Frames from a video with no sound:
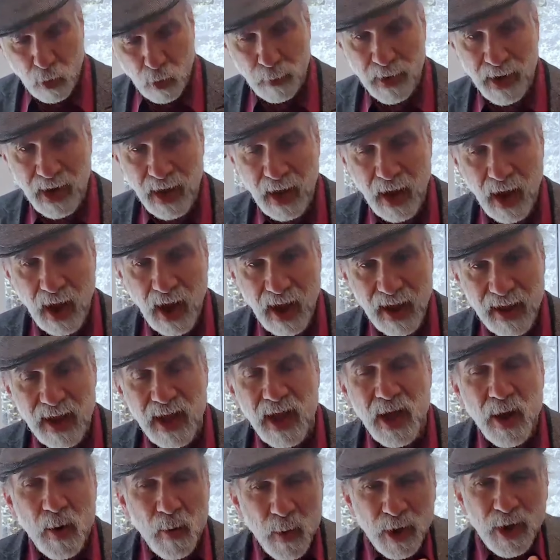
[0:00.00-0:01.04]
corporate AI,
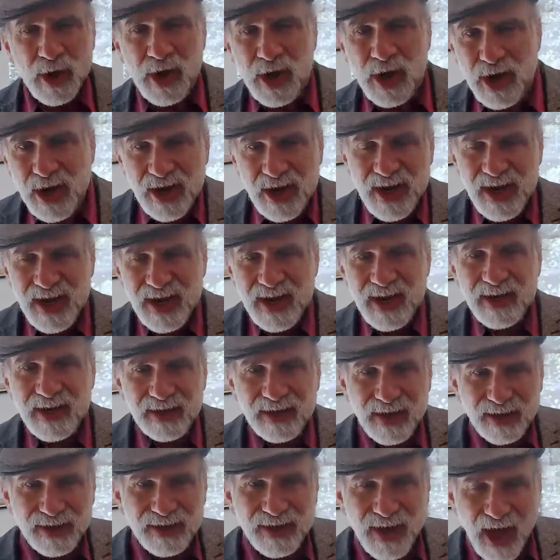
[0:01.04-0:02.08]
we're going to
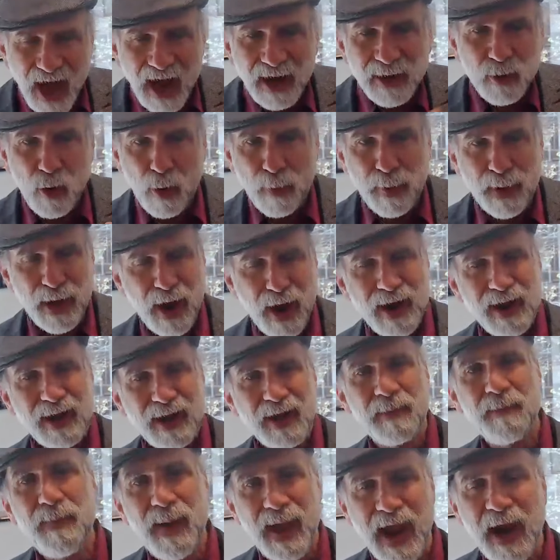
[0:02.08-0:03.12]
need non corporate AI to
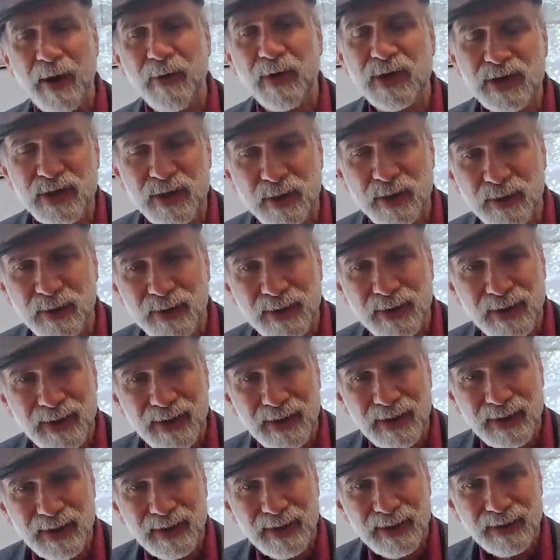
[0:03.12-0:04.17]
compare it to.
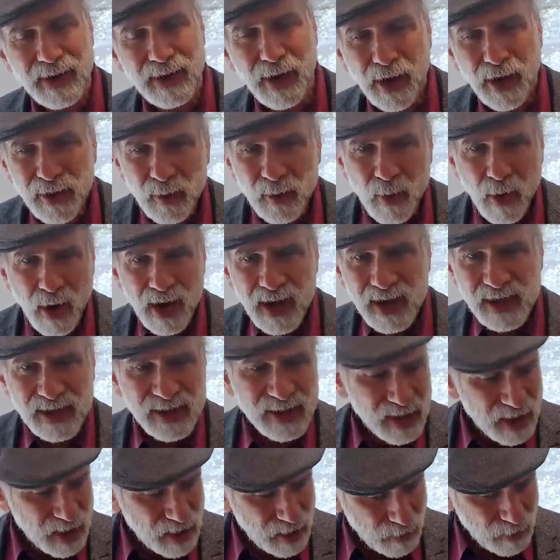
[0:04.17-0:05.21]
And
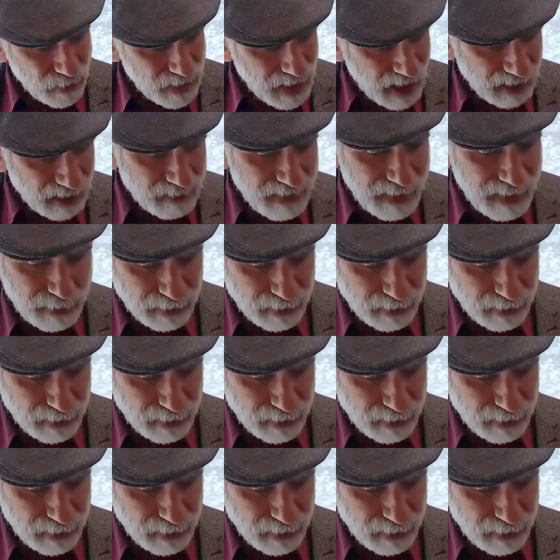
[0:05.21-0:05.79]
otherwise, we're not going to be